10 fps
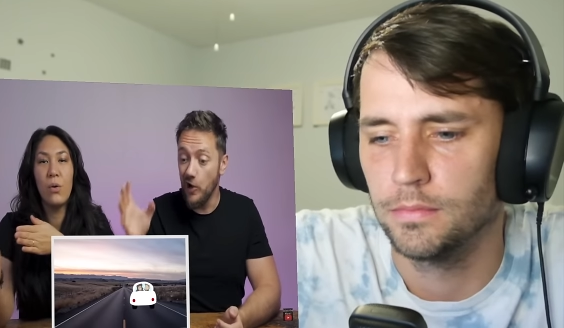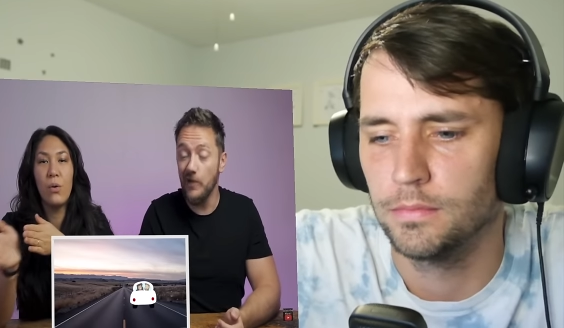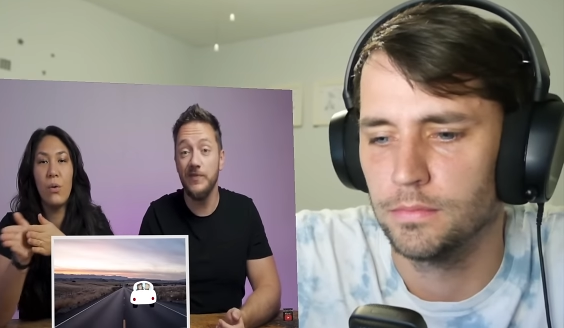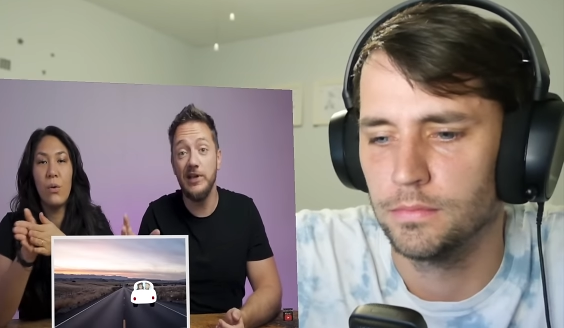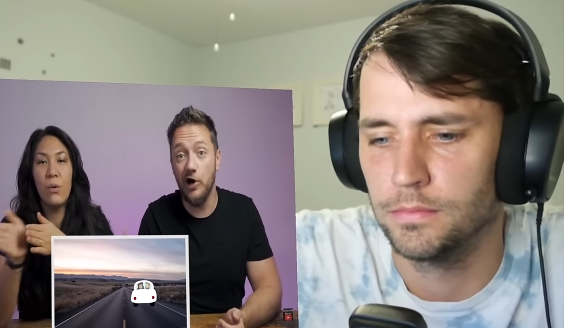
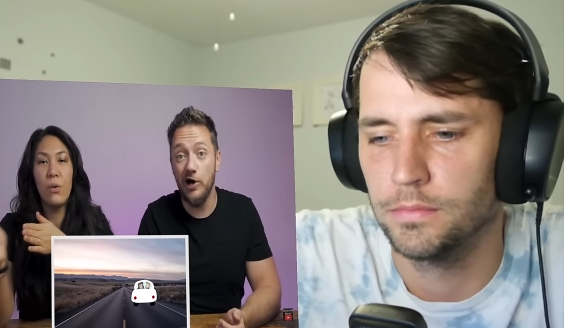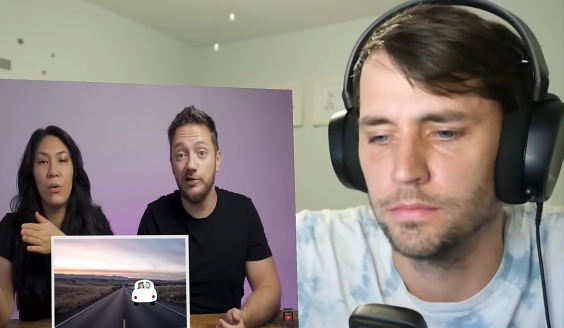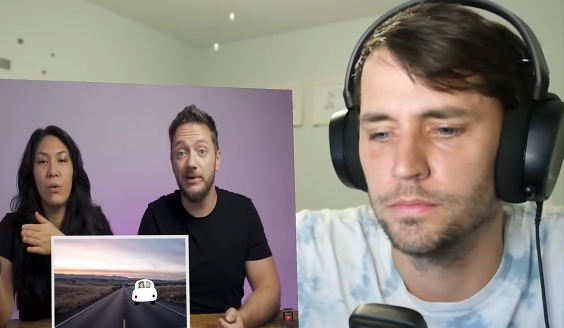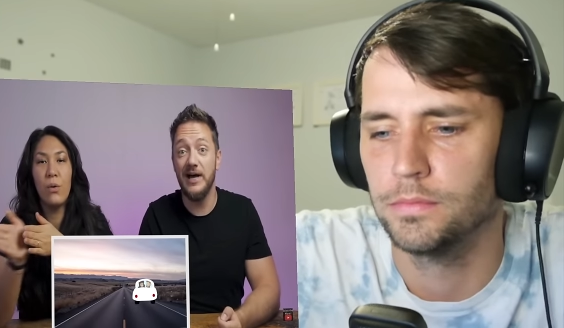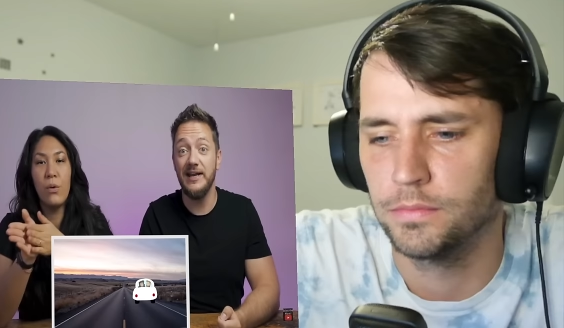Speaker 1: on the
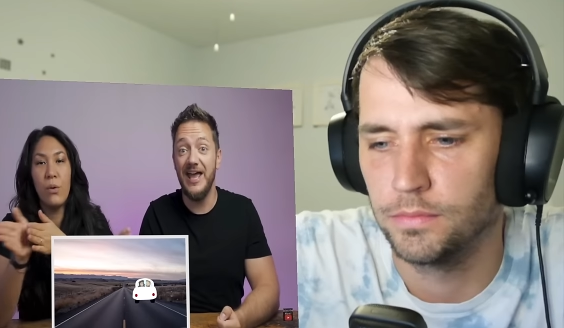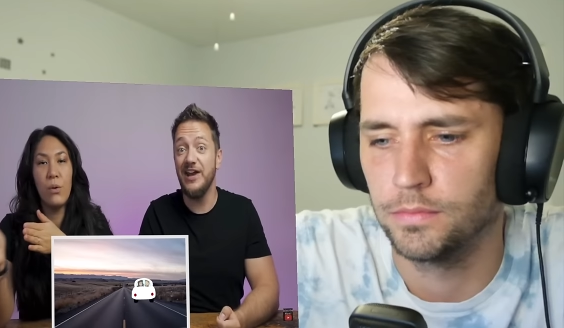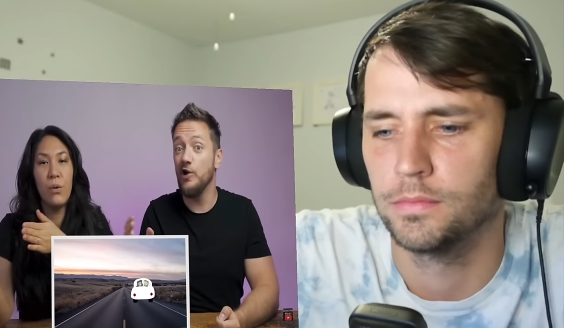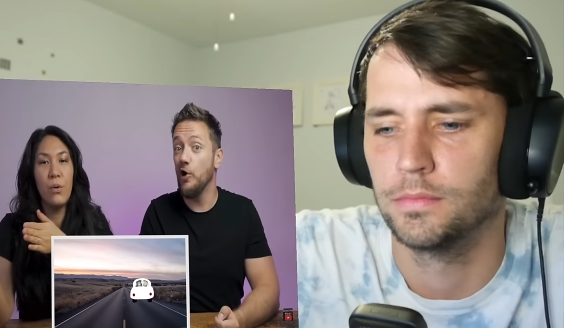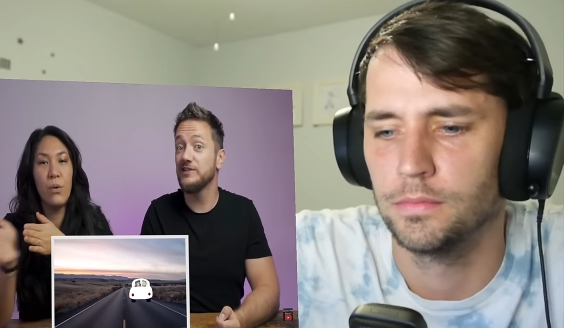Autobahn
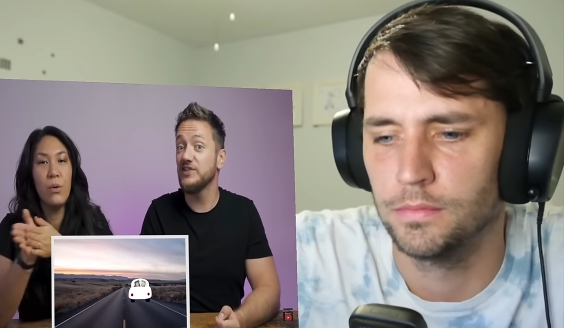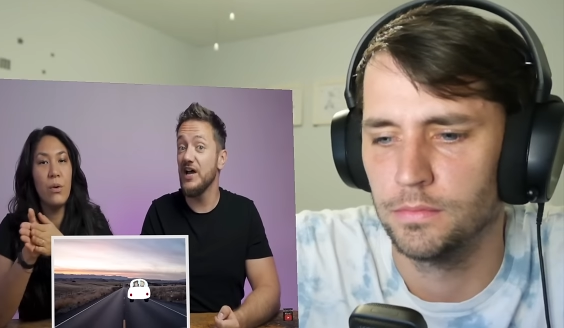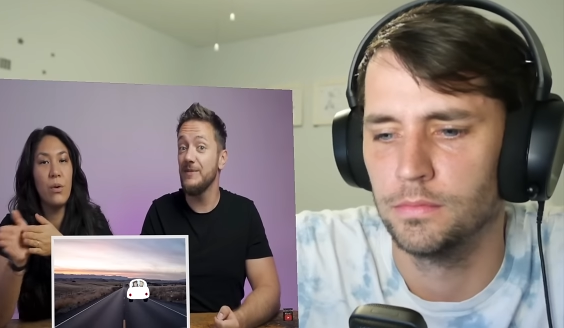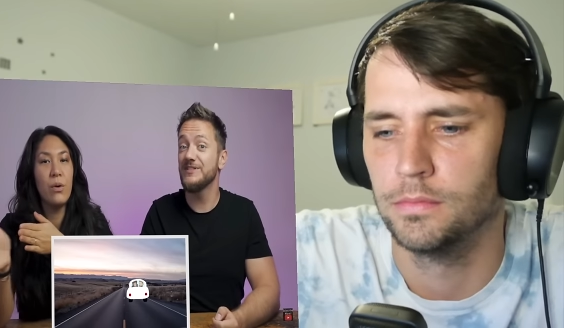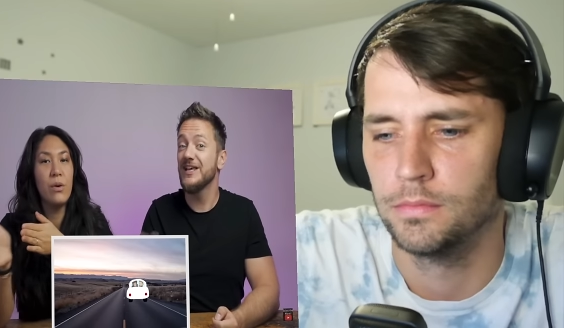at all
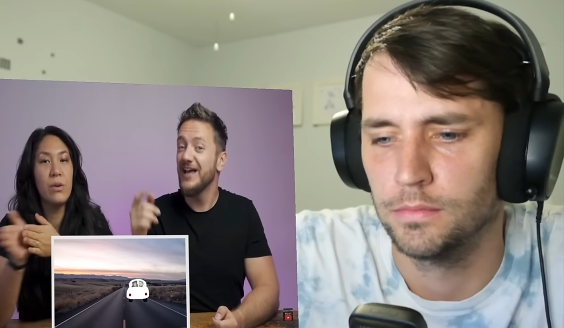times